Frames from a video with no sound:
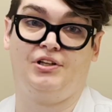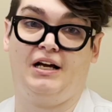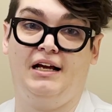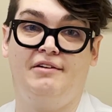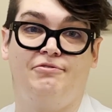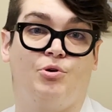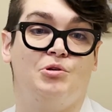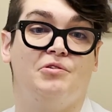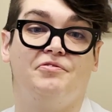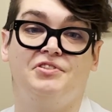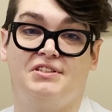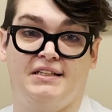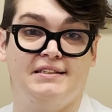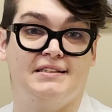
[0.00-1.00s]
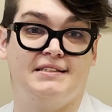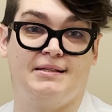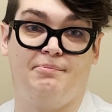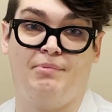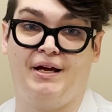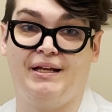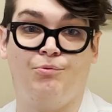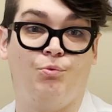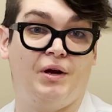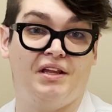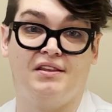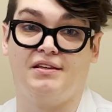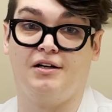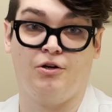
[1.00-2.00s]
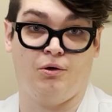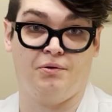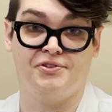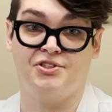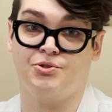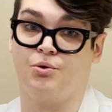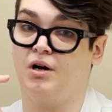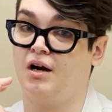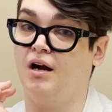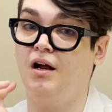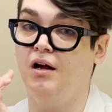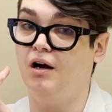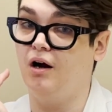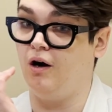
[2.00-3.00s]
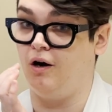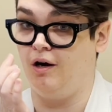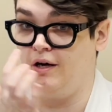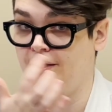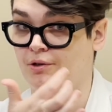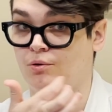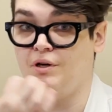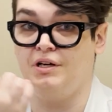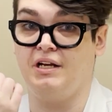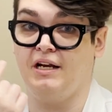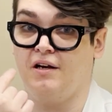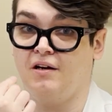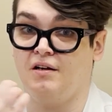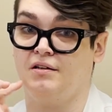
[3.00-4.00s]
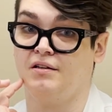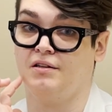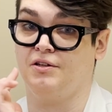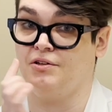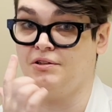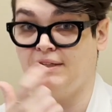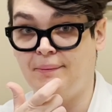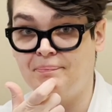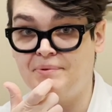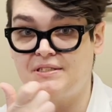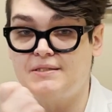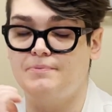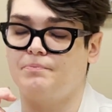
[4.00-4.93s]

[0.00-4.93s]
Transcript: life, or you've seen somebody with a cold sore on or near their lips,